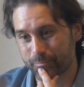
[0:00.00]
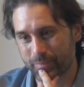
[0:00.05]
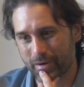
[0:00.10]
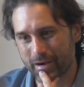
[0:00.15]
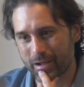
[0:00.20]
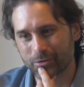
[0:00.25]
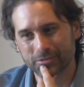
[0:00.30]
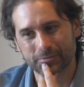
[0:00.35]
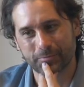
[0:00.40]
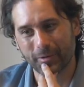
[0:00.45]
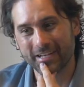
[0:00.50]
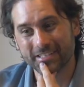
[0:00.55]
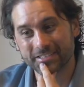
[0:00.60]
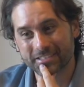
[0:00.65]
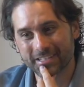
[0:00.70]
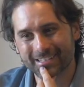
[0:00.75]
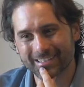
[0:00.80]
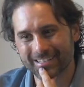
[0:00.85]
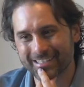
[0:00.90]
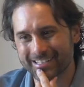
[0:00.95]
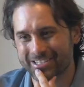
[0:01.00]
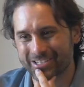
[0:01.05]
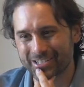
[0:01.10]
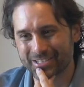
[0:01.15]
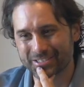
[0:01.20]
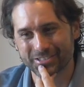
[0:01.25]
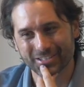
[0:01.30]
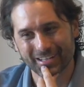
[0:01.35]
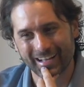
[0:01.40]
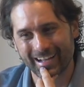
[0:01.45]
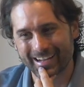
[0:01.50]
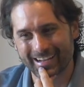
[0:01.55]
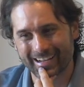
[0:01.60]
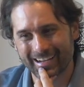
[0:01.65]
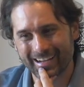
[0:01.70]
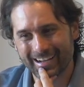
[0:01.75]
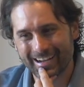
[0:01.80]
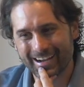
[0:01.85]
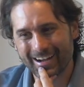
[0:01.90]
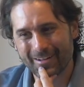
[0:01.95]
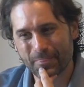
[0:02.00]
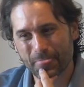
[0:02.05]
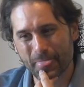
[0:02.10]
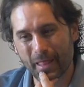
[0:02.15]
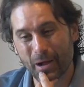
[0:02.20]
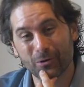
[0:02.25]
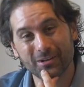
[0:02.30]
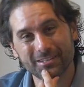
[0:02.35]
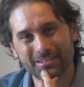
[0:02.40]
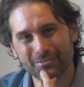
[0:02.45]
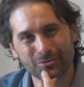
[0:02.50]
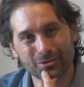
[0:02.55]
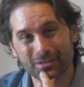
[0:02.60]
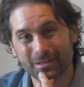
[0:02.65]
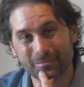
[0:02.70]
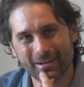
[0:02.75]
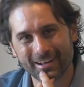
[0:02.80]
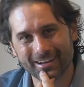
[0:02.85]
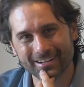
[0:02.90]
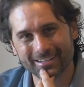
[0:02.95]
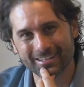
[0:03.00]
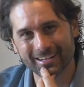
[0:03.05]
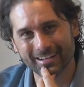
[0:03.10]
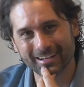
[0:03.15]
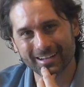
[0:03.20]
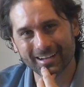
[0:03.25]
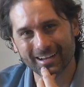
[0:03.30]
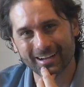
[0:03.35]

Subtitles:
but I was basically just I wasn't really meditating.